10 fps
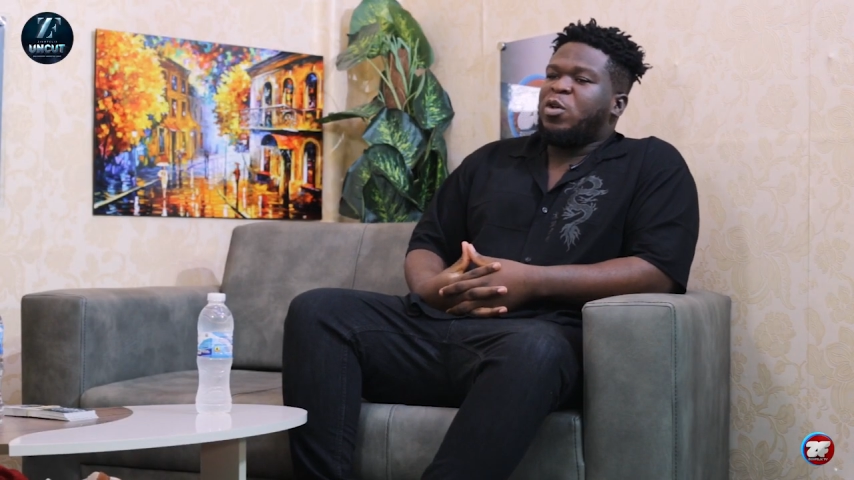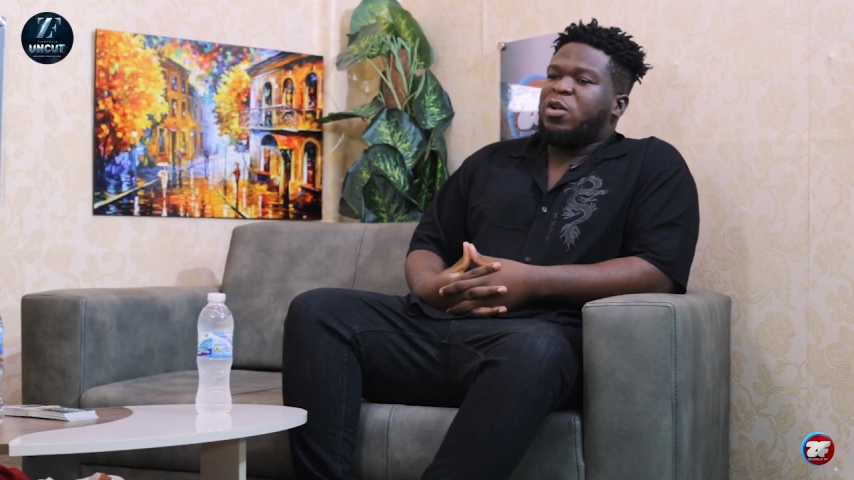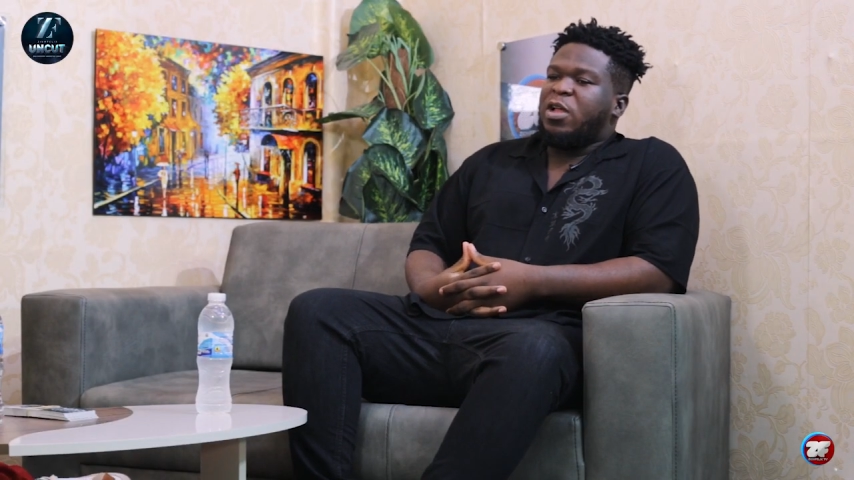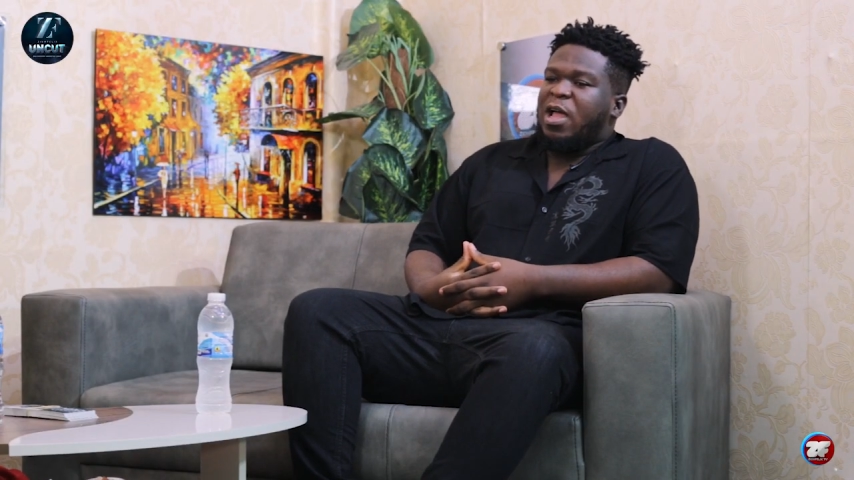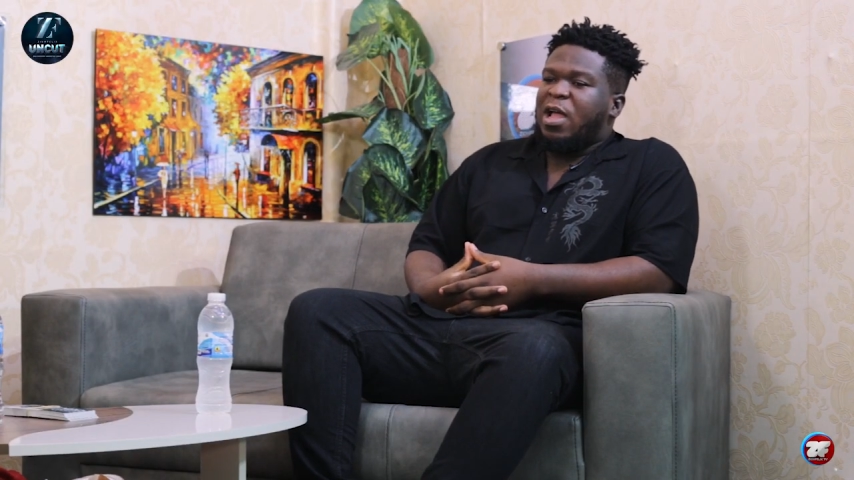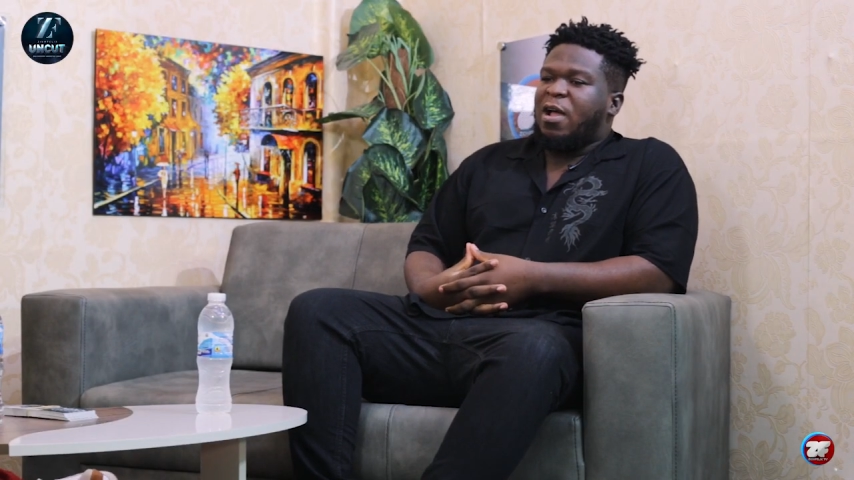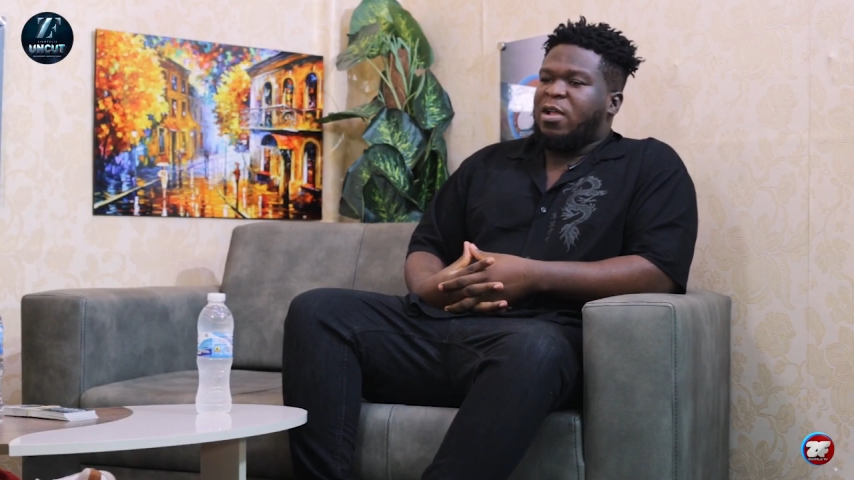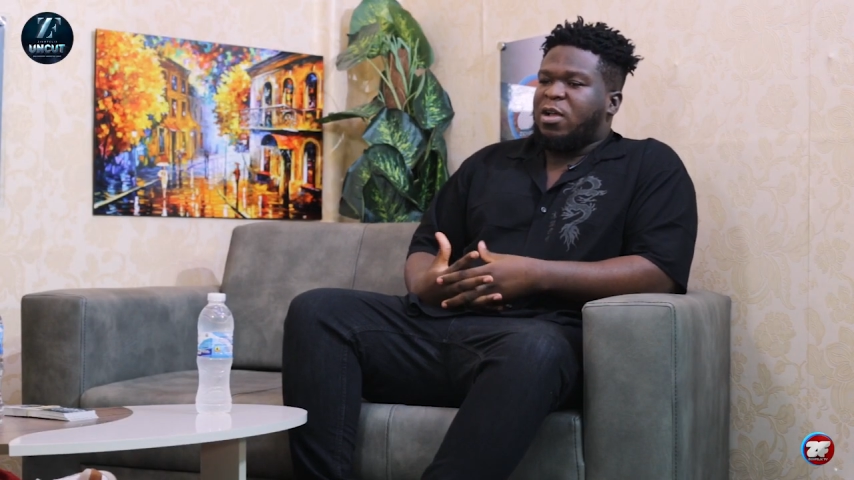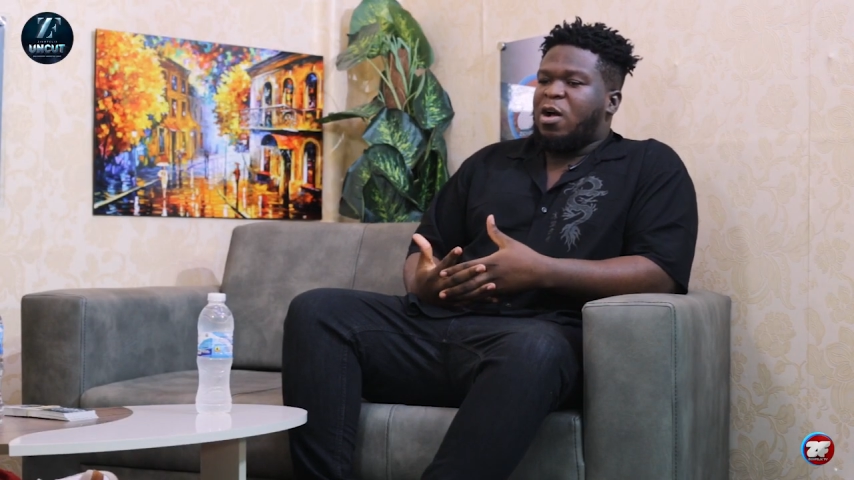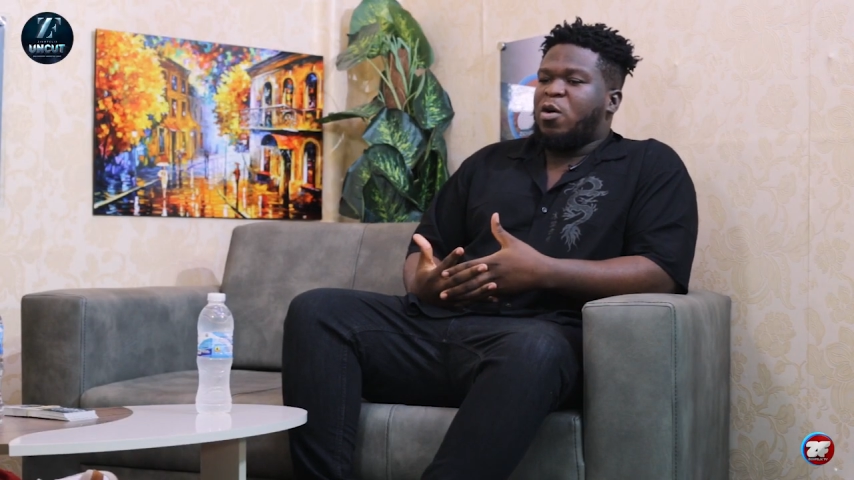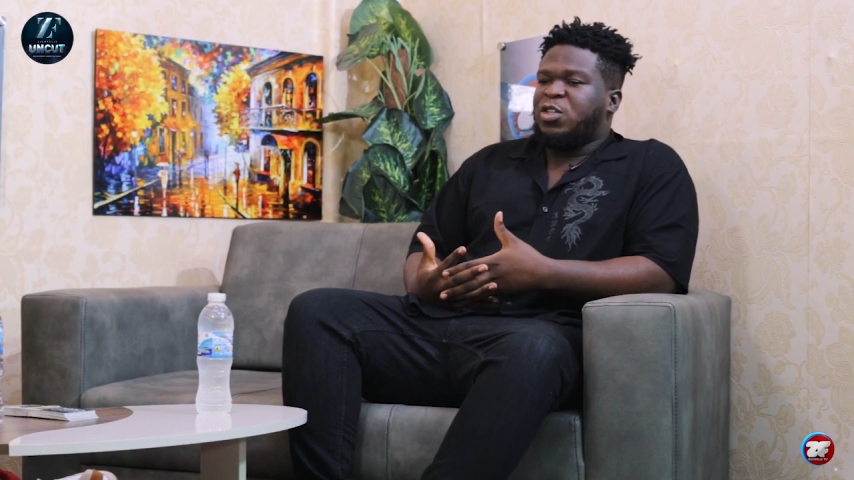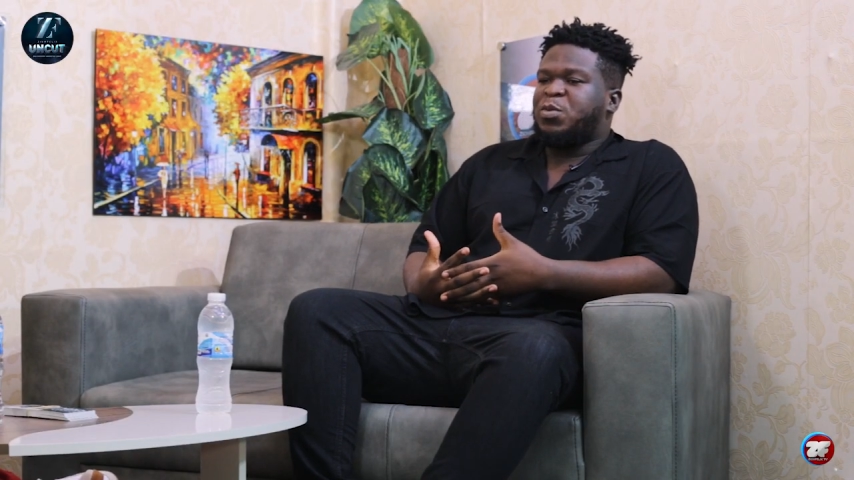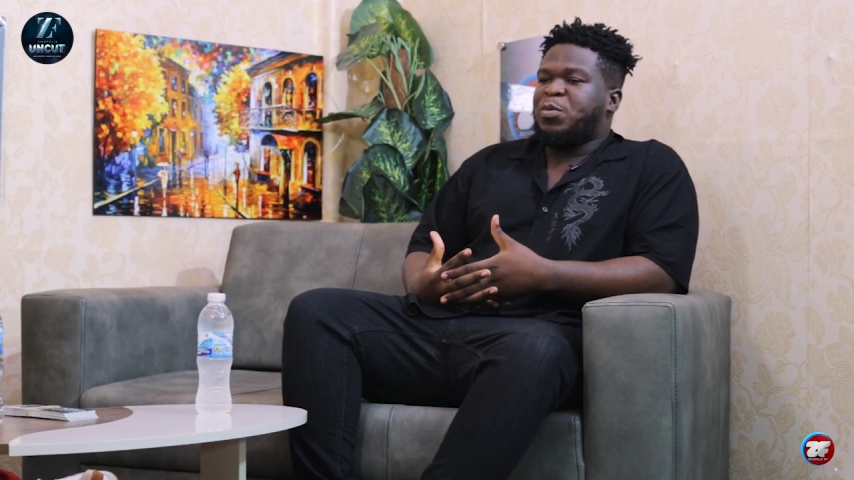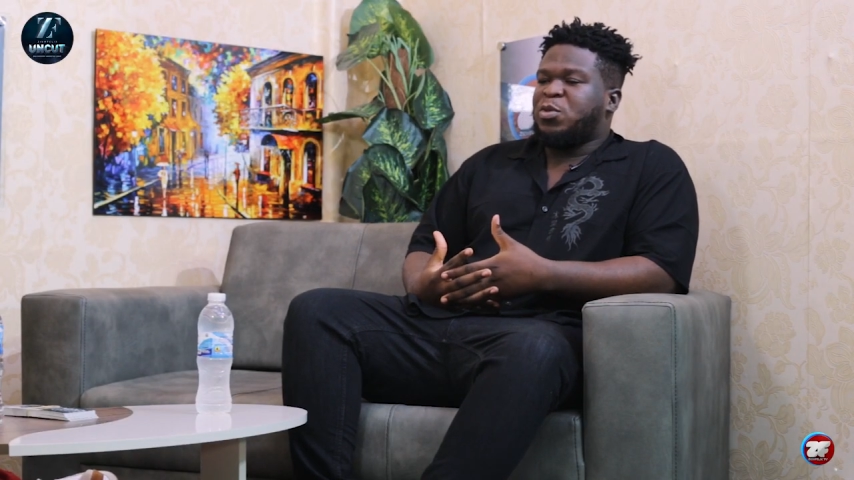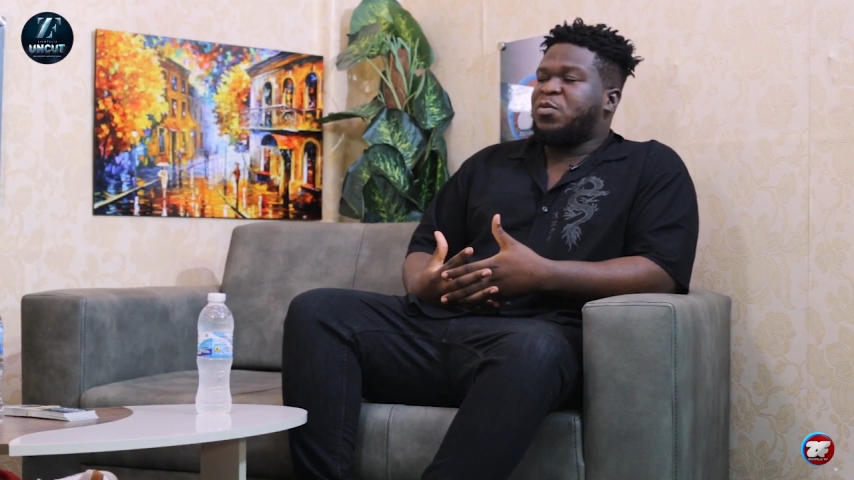I, I'll urge people to follow me